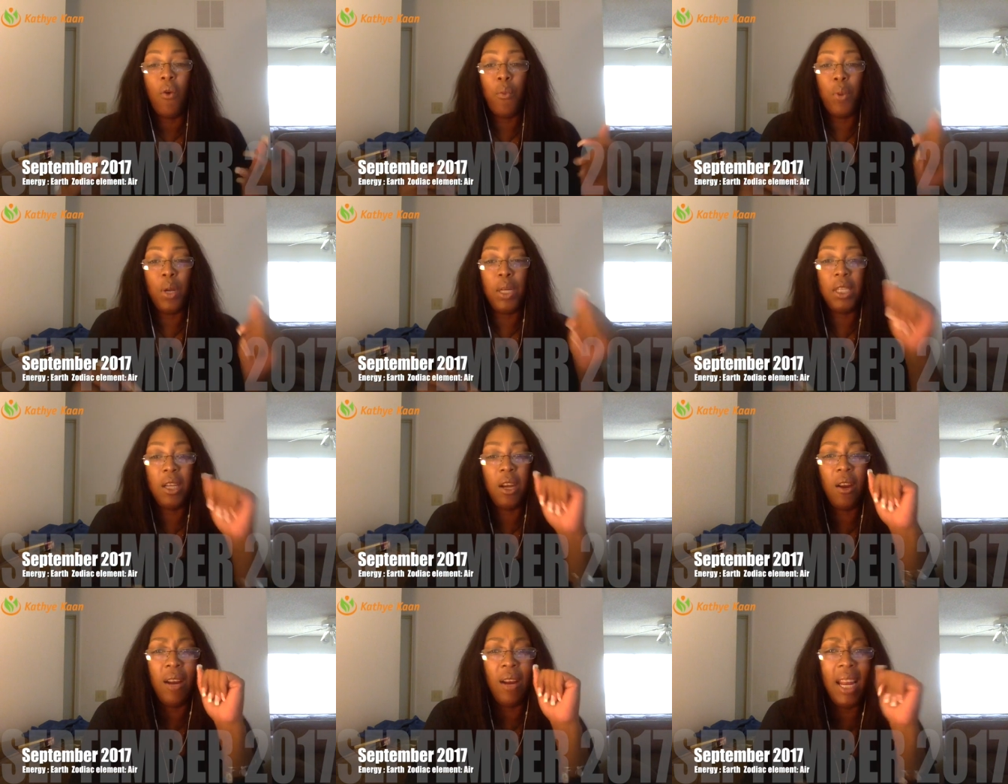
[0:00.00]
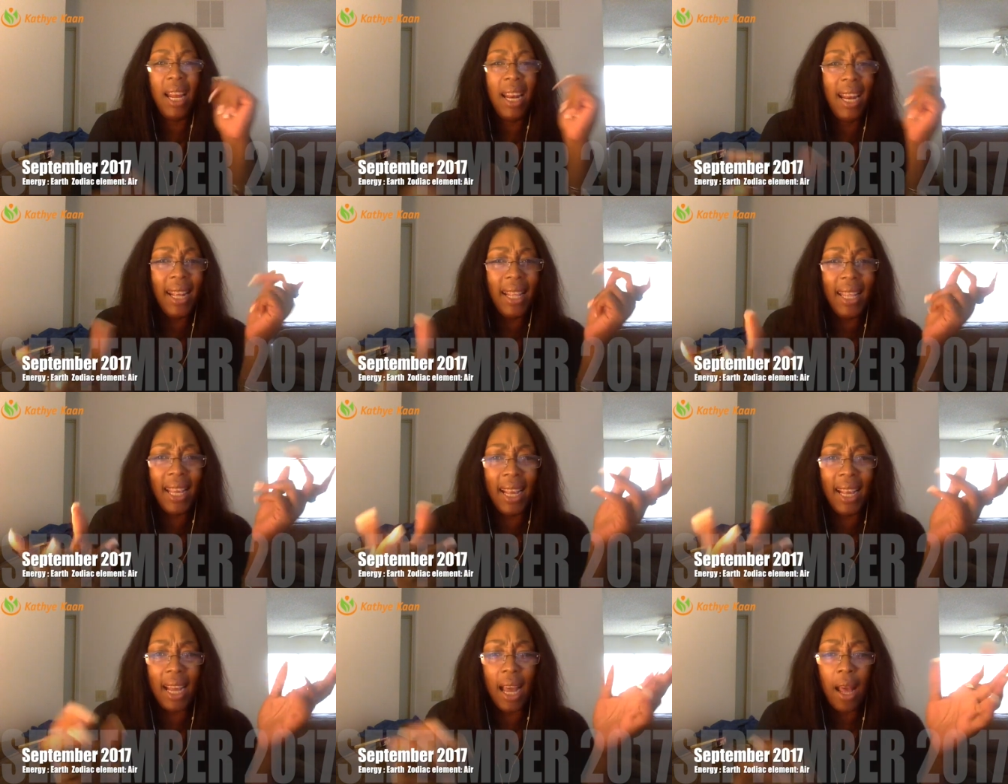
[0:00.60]
returned. And I
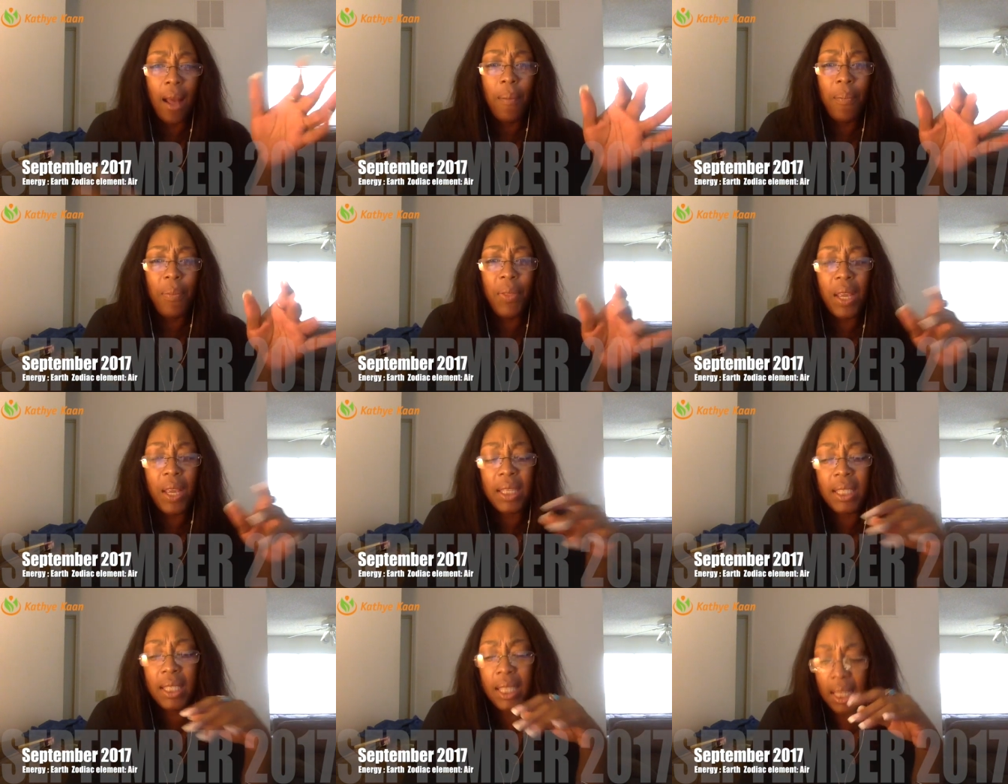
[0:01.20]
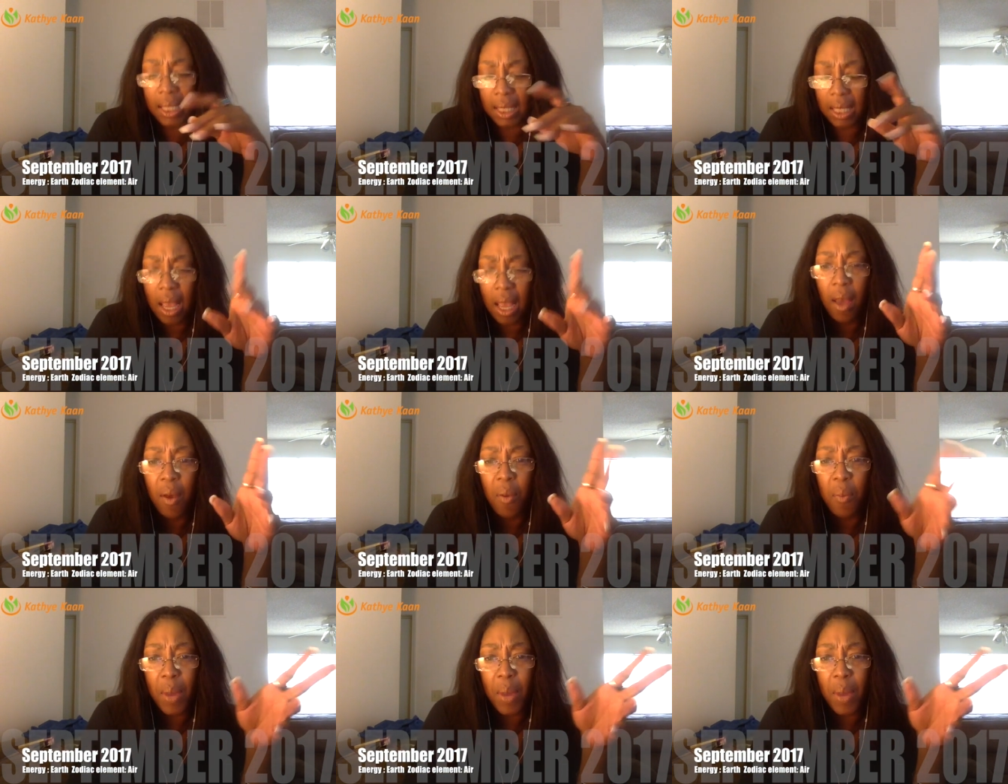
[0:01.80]
think this is